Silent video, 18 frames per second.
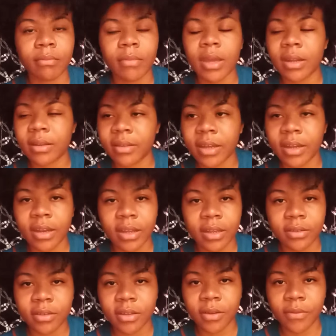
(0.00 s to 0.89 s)

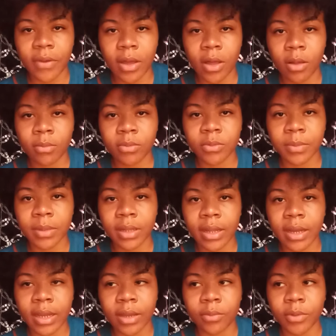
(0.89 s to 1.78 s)
Meditating and stuff helps, but
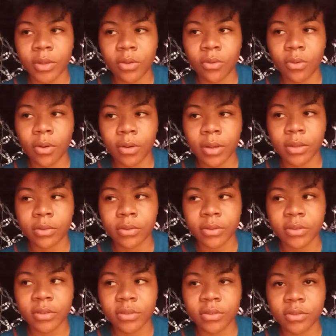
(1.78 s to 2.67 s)
like when you're going
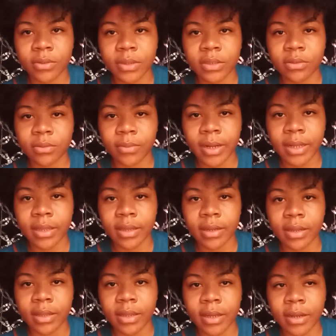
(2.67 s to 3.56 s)
through a situation right
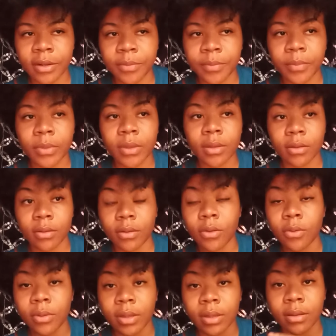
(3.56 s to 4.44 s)
then and there,
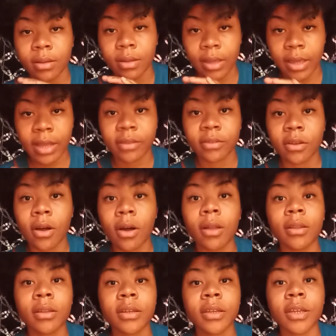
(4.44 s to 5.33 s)
you can, yes,
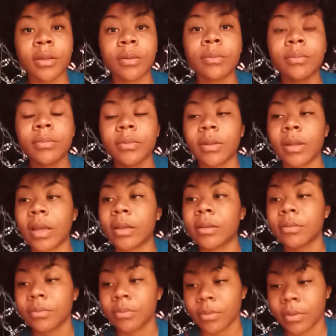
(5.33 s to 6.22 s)
call on Him,
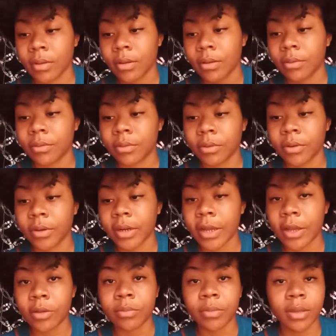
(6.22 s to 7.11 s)
like,
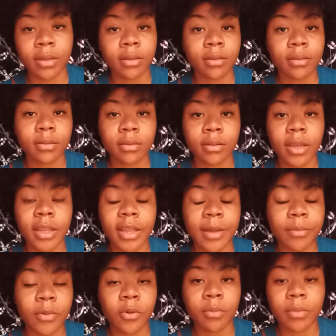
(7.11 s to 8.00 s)
Lord, help me in
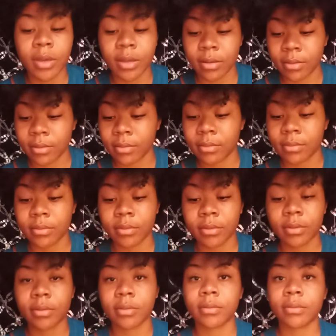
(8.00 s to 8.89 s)
that moment
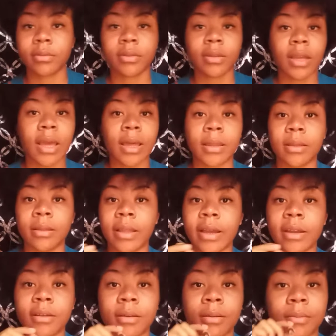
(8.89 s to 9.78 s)
and it
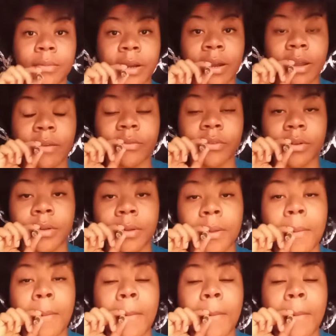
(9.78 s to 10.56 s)
light up right after.